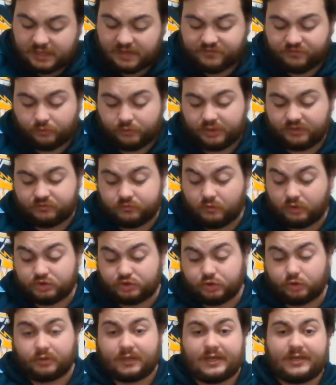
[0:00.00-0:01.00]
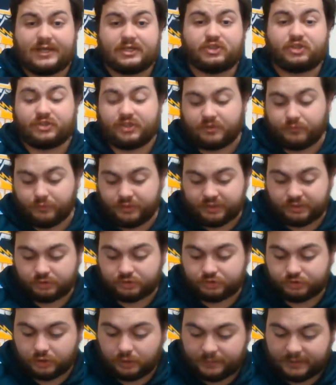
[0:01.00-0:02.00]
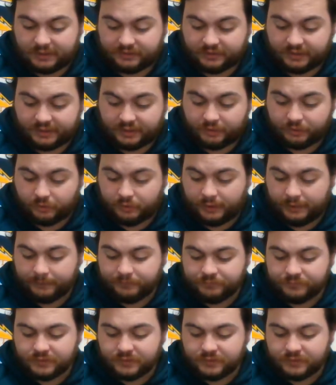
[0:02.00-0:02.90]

I thought, I thought Sean Lane actually did a really good job out there tonight.